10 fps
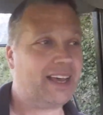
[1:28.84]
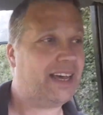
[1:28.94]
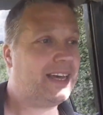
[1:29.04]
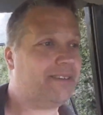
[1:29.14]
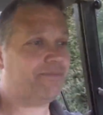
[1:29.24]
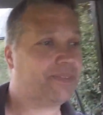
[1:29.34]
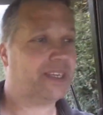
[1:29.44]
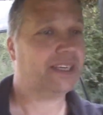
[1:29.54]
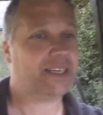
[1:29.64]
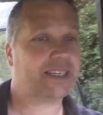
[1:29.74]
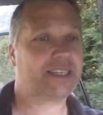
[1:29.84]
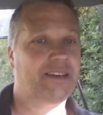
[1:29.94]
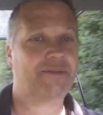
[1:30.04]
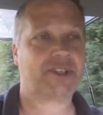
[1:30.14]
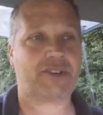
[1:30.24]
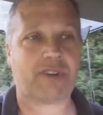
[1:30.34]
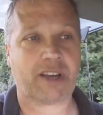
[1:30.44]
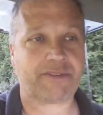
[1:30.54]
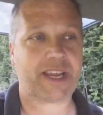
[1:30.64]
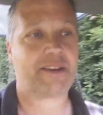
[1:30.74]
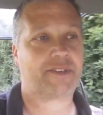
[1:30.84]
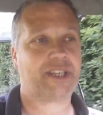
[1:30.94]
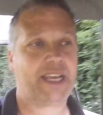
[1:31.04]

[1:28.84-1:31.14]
Um, so I'm just arrived out